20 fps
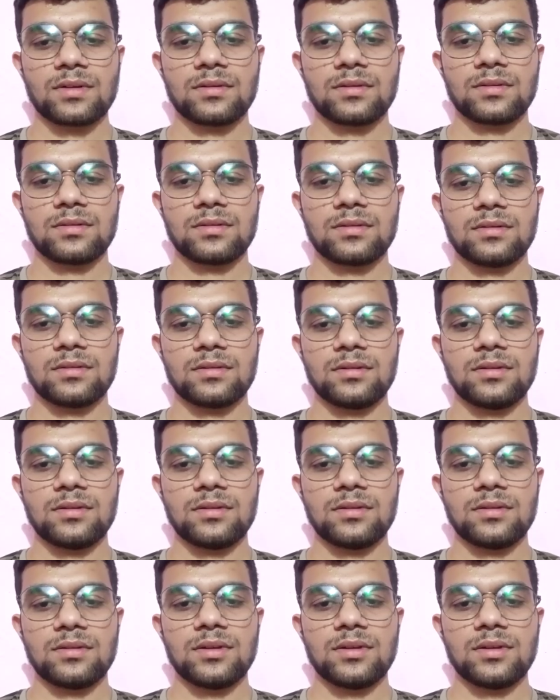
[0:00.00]
is
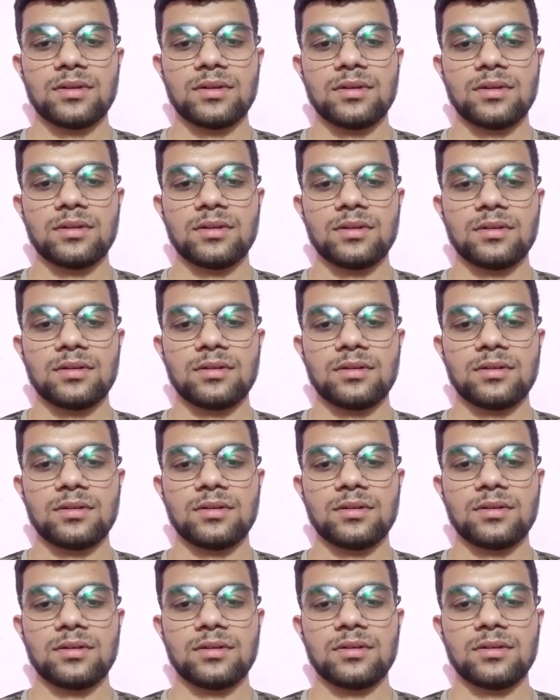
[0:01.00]
glucose is a